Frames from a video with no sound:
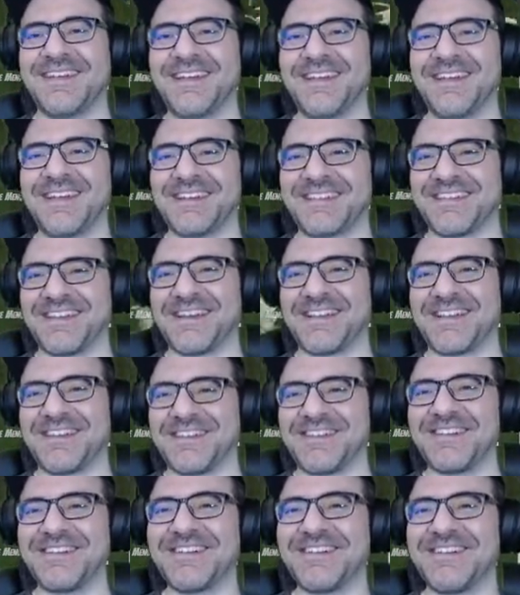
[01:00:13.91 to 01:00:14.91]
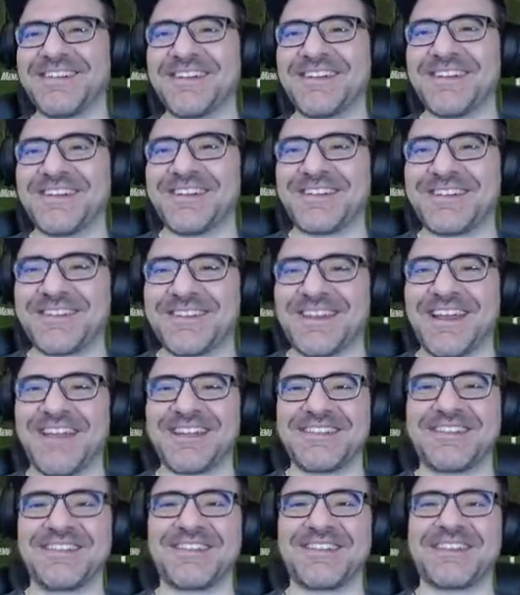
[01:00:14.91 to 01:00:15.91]
Hey, Tyler. Where the
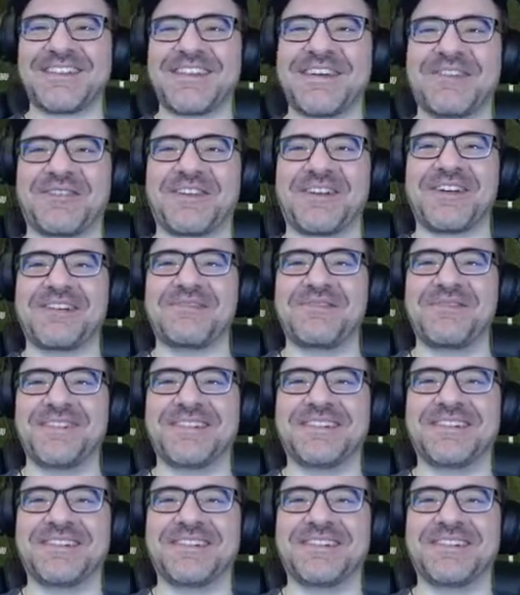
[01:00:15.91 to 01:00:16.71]
heck do you get that from?